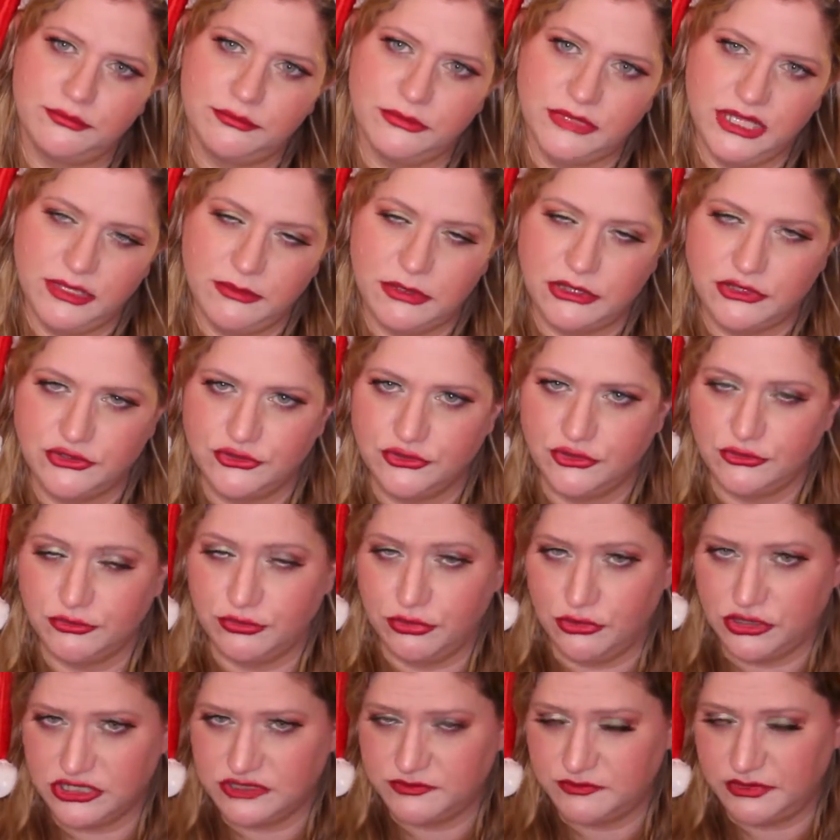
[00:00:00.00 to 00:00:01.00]
Leigh Bardugo
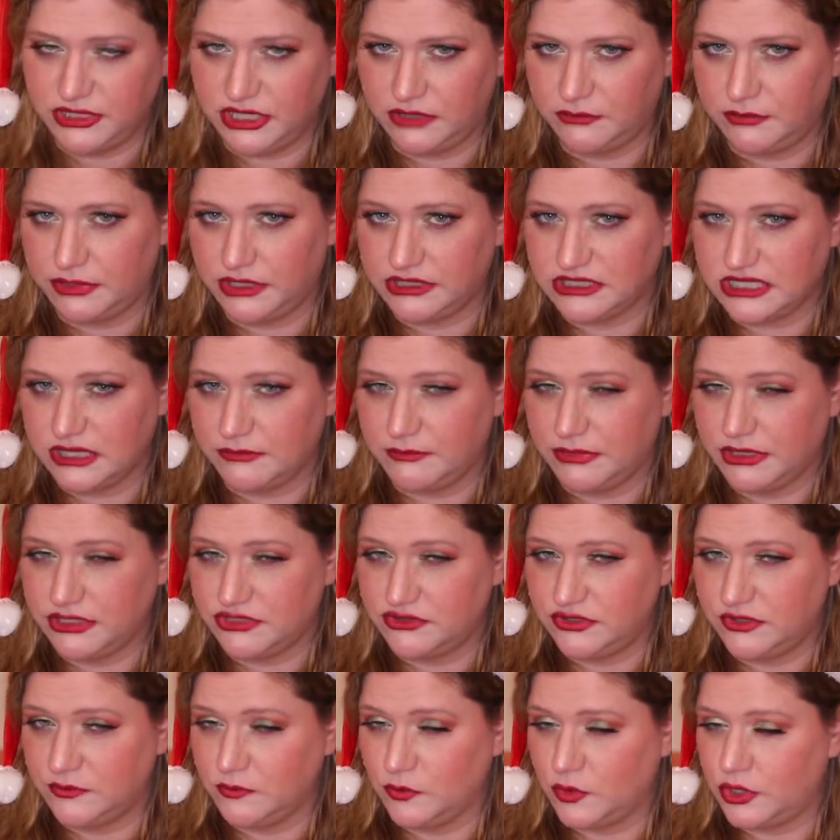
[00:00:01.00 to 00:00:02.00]
books being picked up by
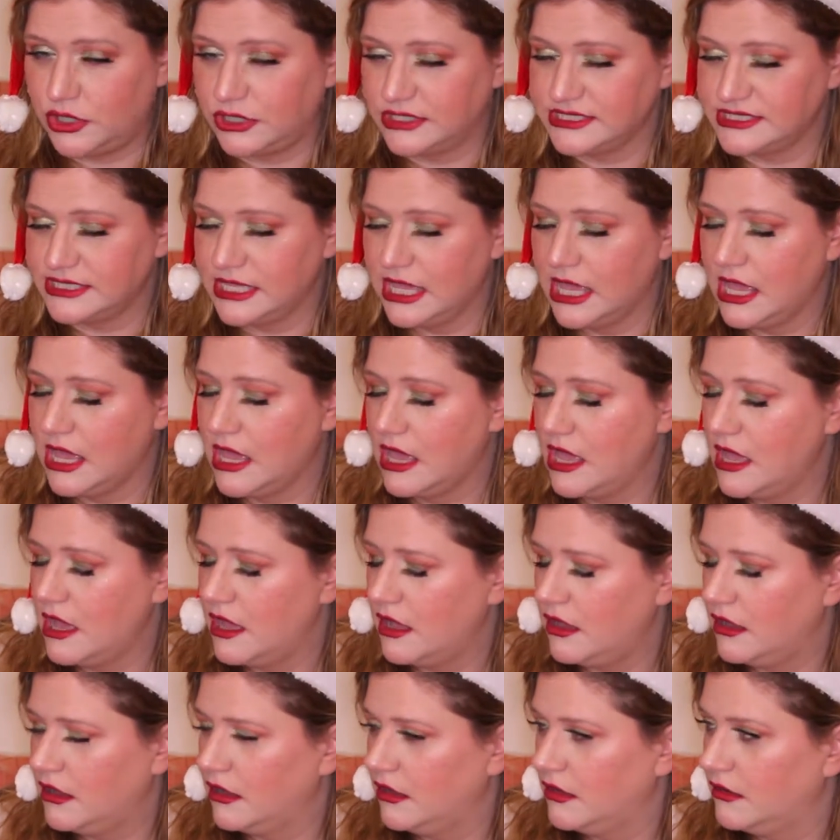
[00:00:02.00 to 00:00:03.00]
DreamWorks,
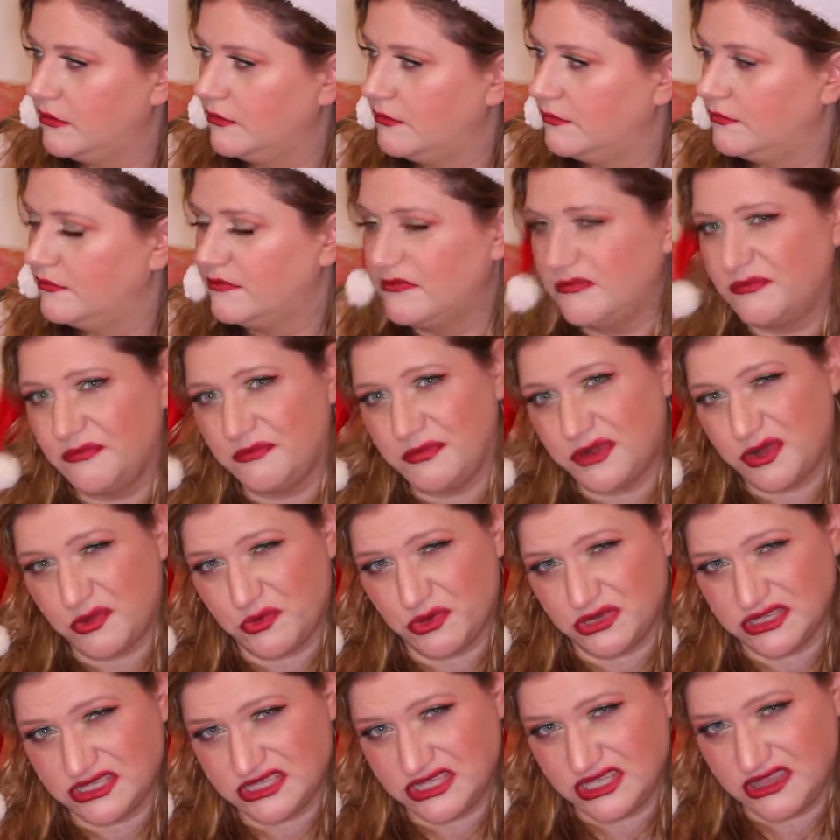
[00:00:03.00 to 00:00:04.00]
but I
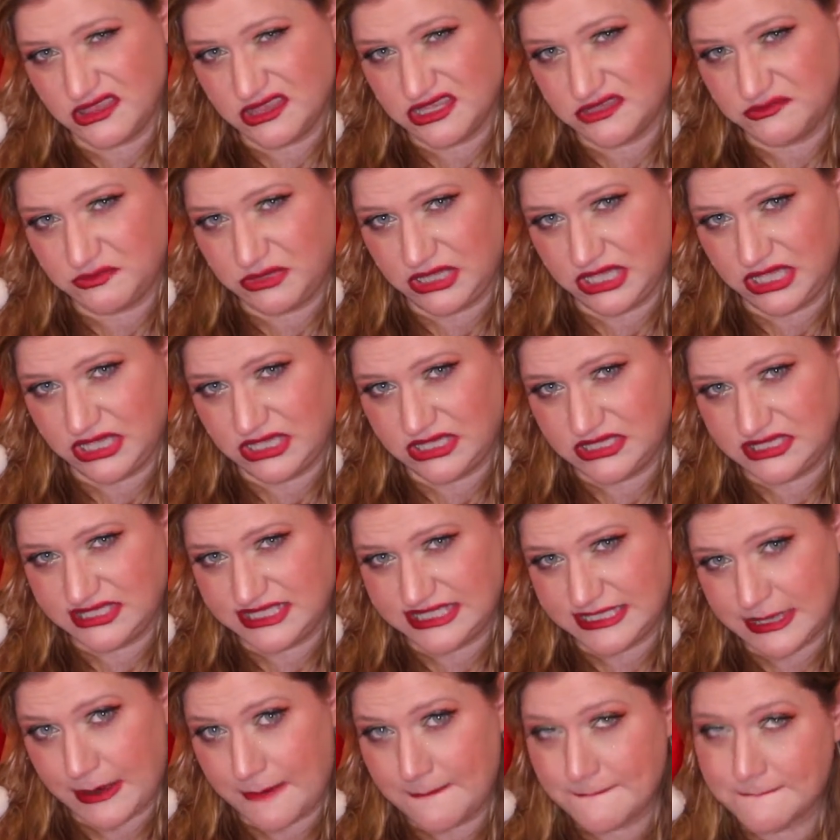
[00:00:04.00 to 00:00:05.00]
want to see this,
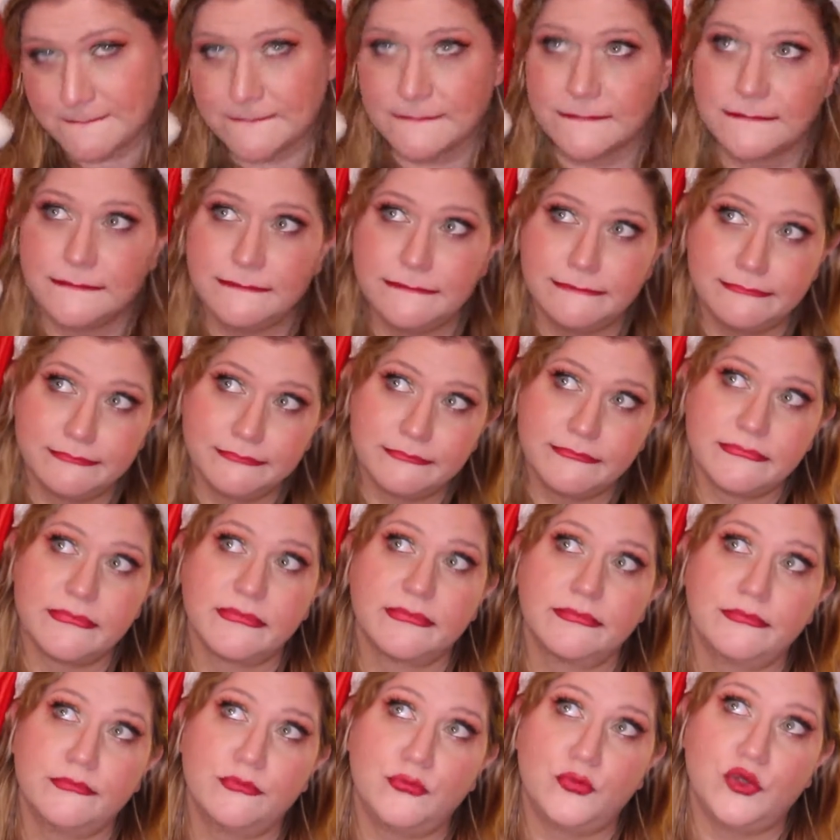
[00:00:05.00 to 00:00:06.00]
please.
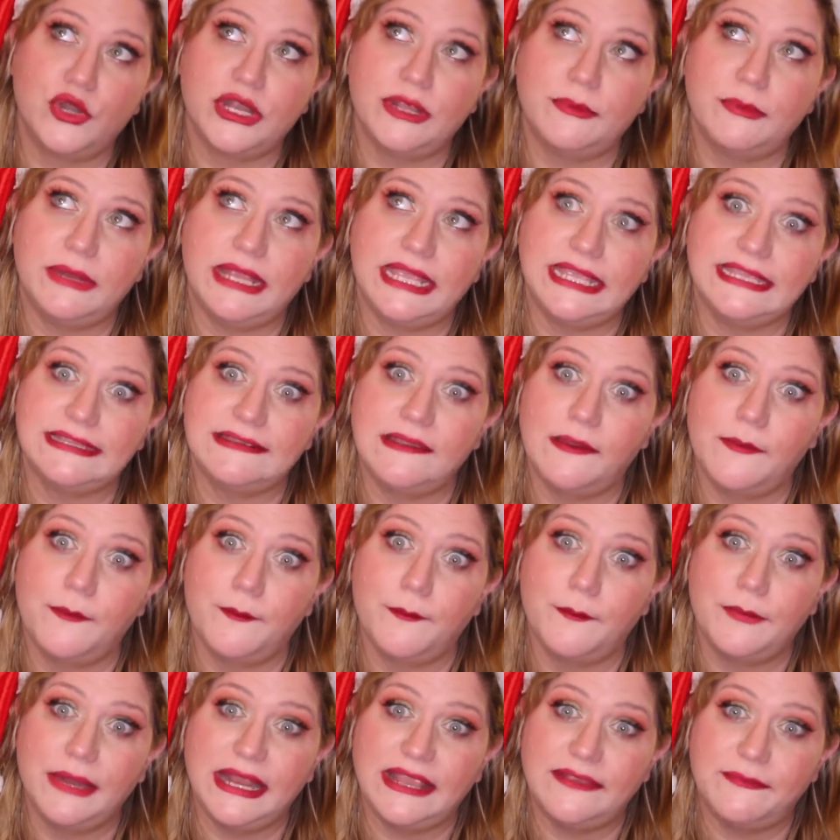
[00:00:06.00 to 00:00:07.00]
Would you
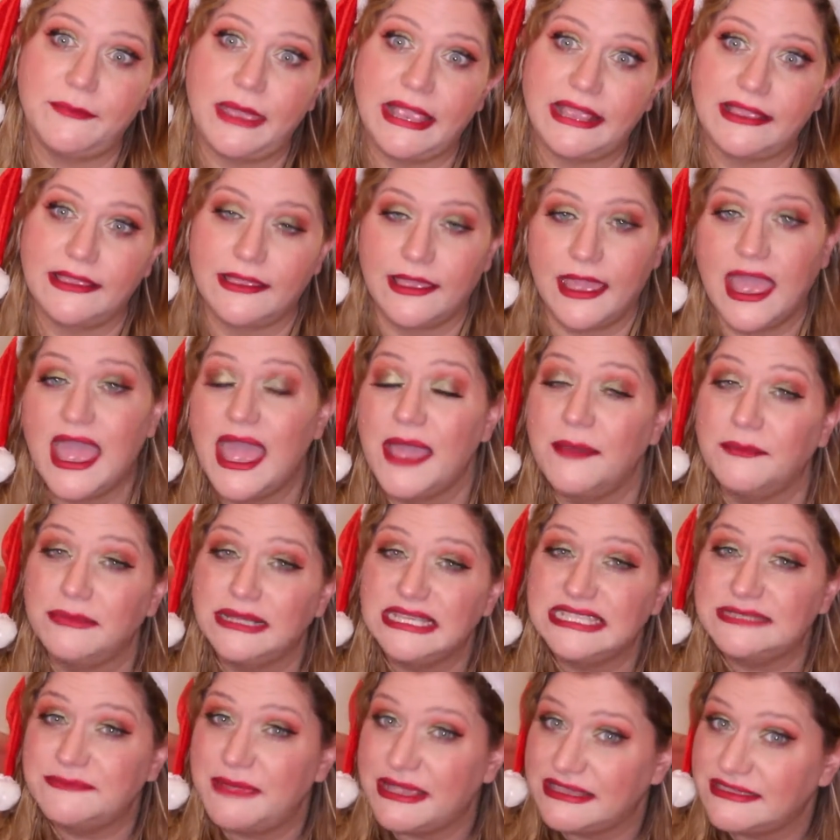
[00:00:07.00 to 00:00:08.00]
please,
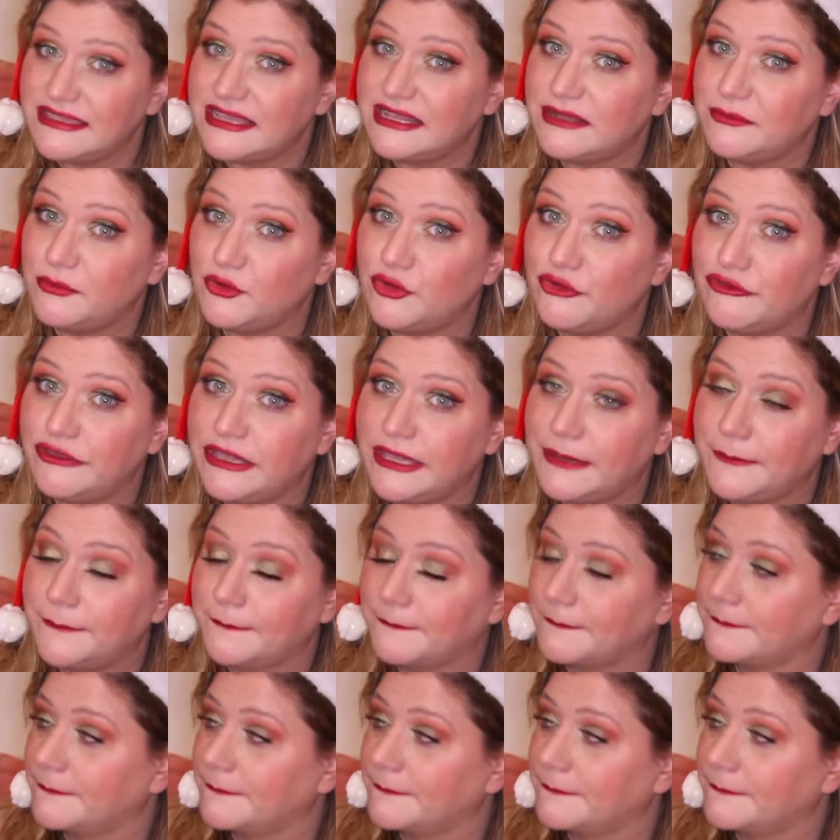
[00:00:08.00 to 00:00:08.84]
please make that a movie?